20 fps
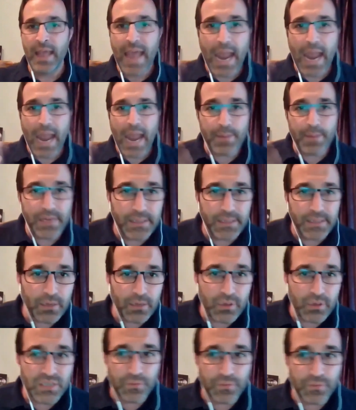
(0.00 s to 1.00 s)
How many
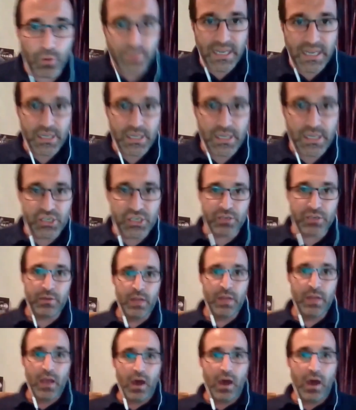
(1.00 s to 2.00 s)
degrees of rotation
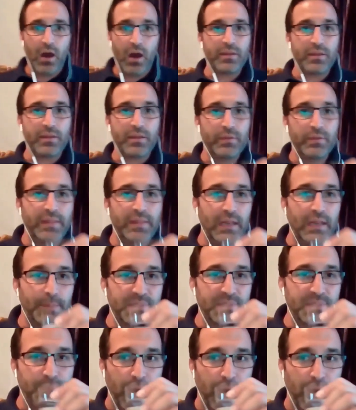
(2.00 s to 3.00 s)
are there in the lumbar
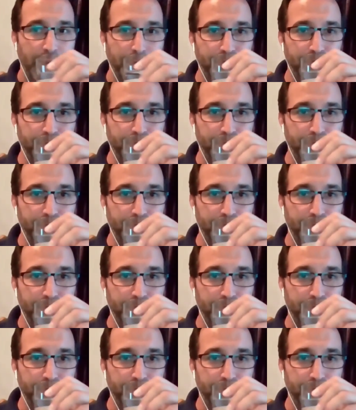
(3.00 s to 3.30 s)
spine?